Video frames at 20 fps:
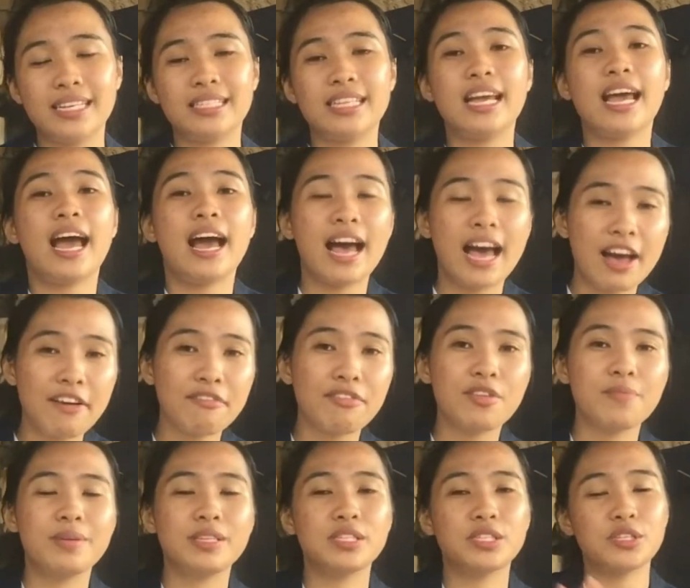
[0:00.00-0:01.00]
that they have
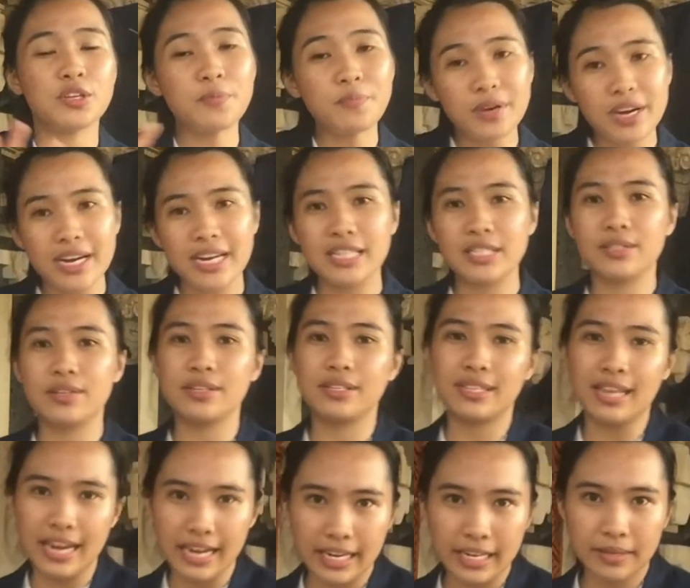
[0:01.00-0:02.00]
to be superior in
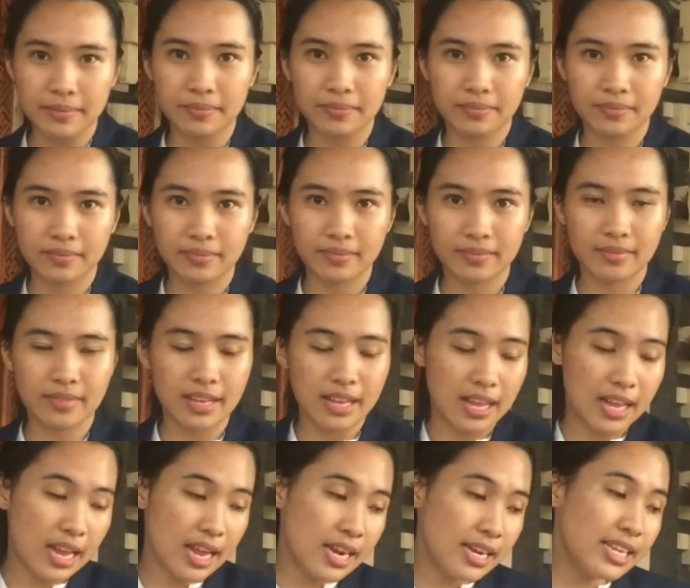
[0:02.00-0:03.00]
society.
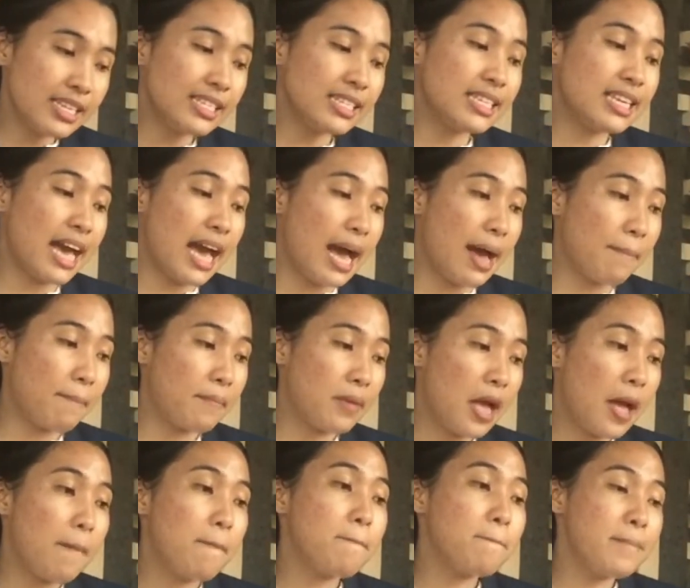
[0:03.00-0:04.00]
This gap
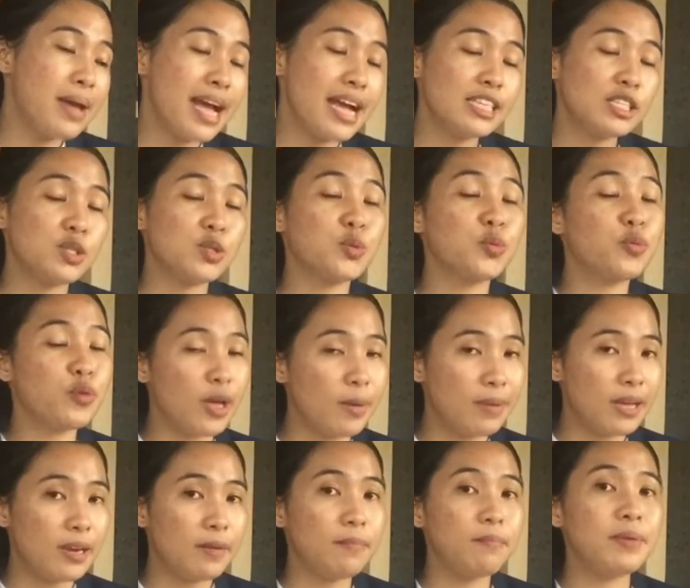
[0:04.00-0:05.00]
makes
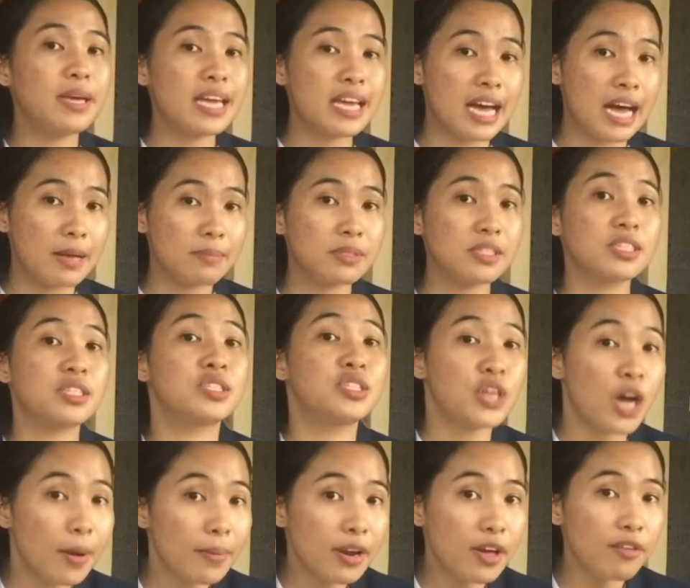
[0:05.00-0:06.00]
women become the
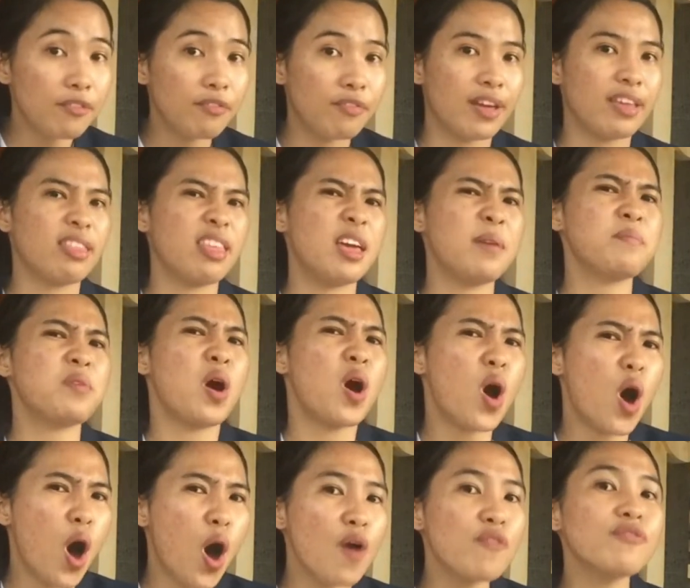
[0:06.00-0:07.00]
dominant victim
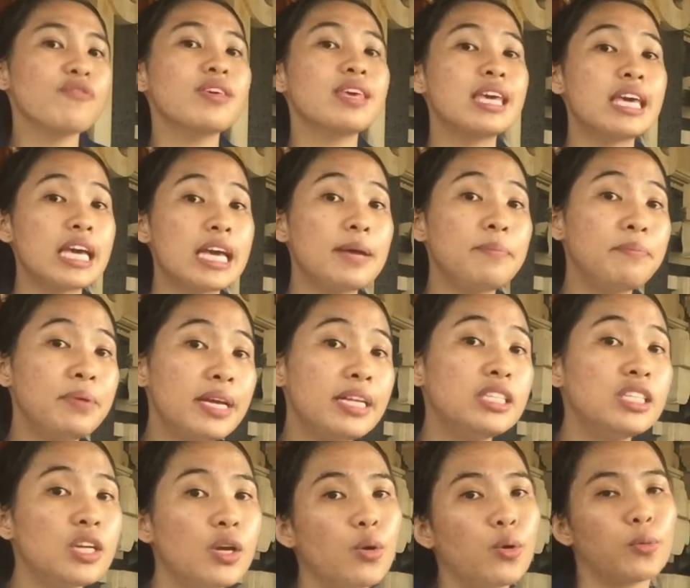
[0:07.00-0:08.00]
of
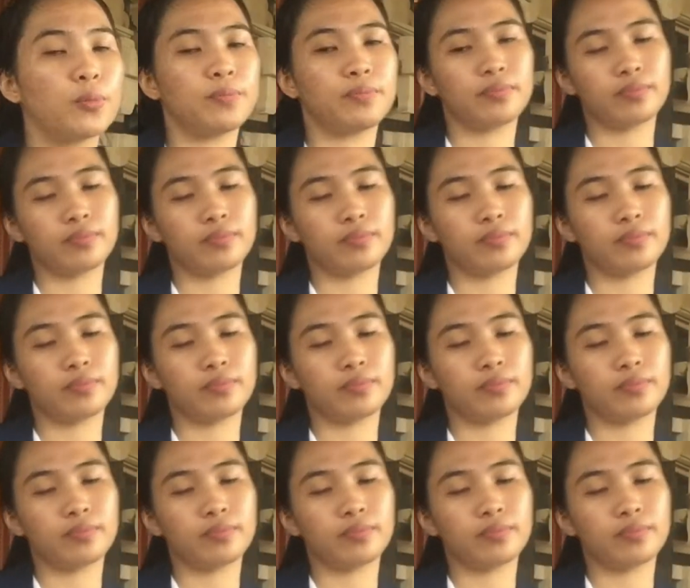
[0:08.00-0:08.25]
KBGO.